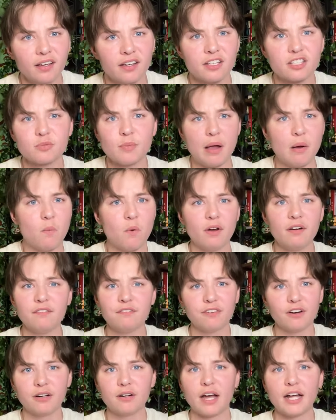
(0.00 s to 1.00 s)
Because my one
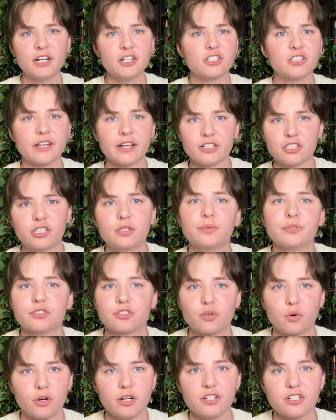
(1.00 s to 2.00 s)
friend, I just thought she was
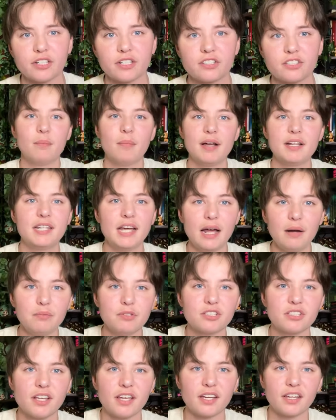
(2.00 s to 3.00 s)
gorgeous. My dad
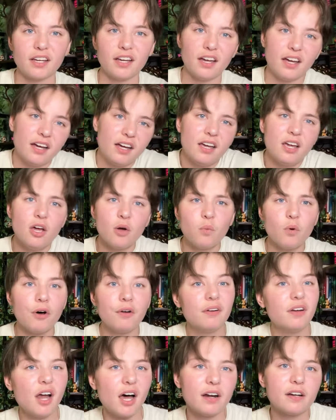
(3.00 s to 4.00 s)
was like, ah, well,
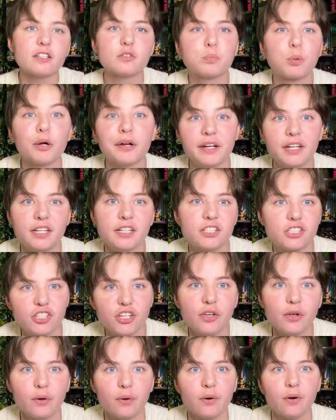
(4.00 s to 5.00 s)
not as pretty as
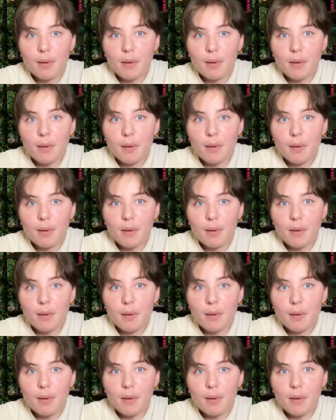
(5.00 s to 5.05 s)
you.